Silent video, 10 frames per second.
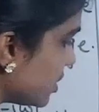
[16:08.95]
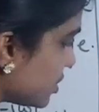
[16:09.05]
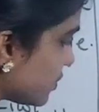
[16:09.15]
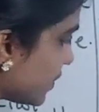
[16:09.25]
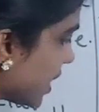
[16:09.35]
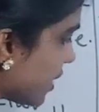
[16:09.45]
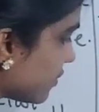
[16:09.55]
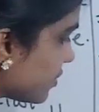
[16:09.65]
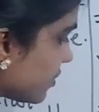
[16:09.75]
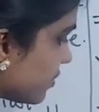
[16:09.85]
So
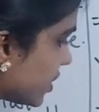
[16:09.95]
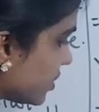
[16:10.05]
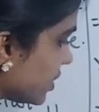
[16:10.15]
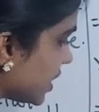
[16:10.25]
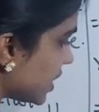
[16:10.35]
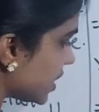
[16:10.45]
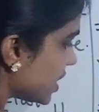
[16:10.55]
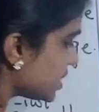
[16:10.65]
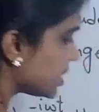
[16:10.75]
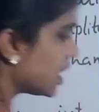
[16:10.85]
we're going to write it
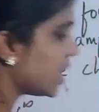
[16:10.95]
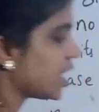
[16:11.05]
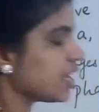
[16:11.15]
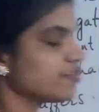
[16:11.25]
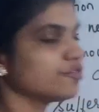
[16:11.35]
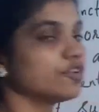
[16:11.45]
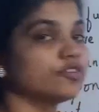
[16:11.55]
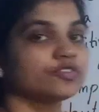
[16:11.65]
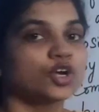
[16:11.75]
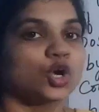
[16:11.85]
as f
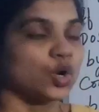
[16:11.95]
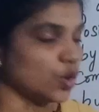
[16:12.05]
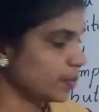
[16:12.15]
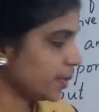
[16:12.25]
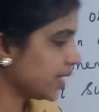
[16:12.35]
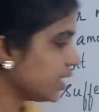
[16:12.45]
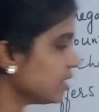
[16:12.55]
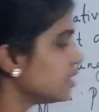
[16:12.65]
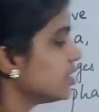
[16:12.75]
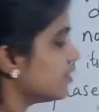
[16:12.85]
of
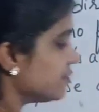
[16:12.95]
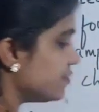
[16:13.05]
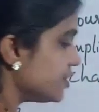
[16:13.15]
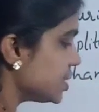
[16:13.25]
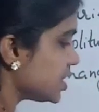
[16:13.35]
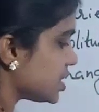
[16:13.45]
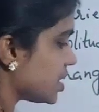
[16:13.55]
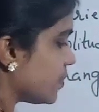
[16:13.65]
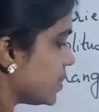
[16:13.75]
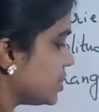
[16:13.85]
omega, which is
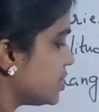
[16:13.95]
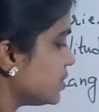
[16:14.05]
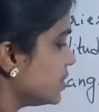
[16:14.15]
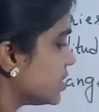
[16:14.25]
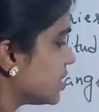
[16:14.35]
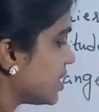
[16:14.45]
equal to